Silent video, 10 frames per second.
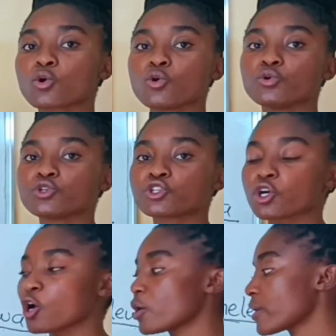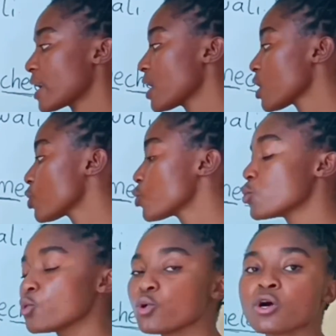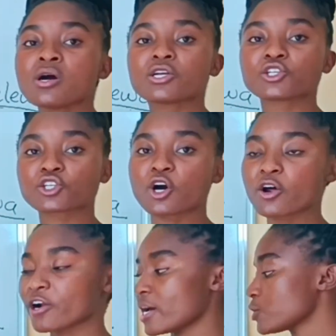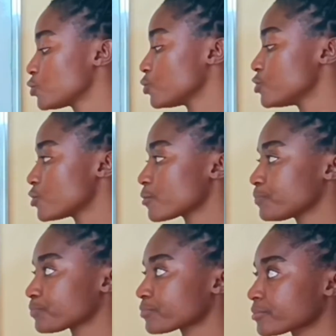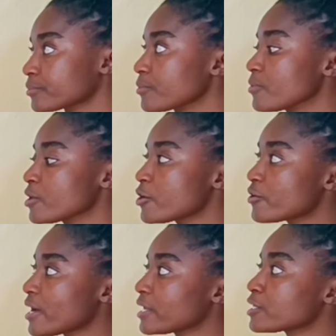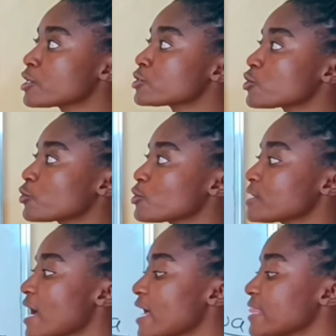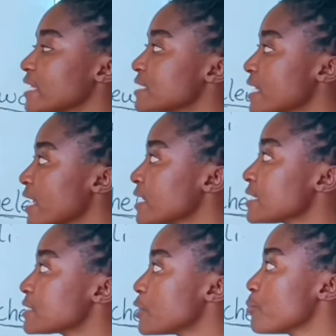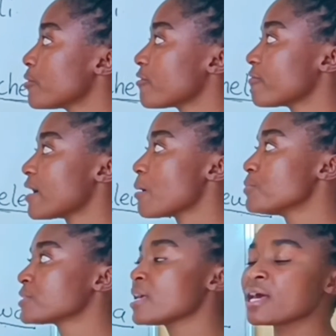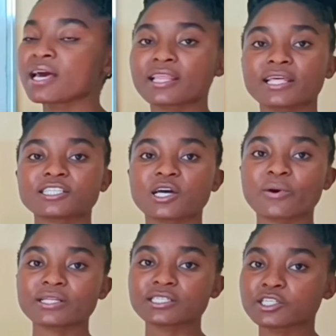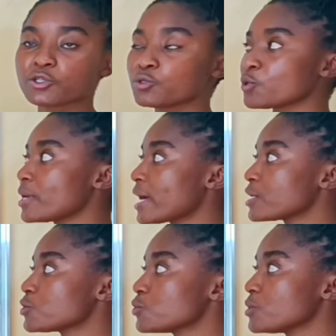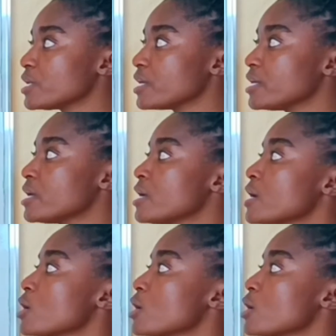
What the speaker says: Kuchora, kuchora, to draw. Alright, so those are the 10 simple verbs that I wanted you to learn today.